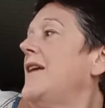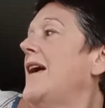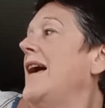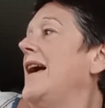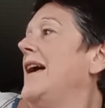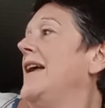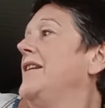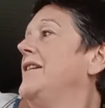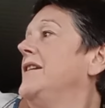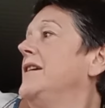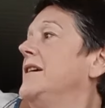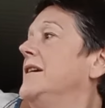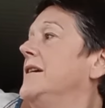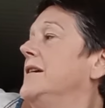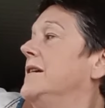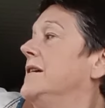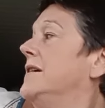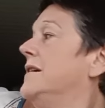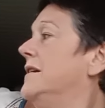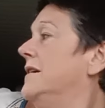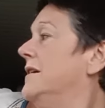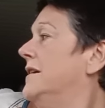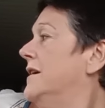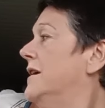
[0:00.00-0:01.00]
than
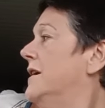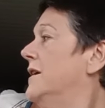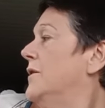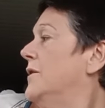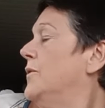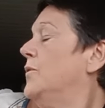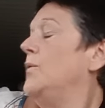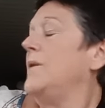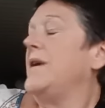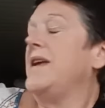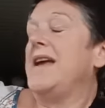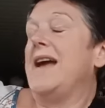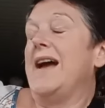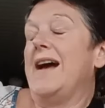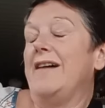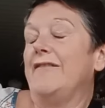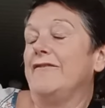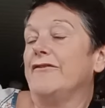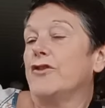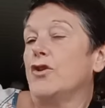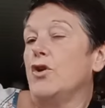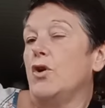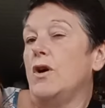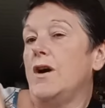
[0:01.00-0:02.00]
we
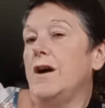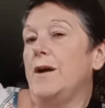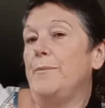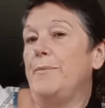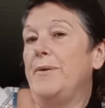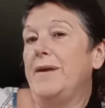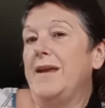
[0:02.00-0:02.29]
have got up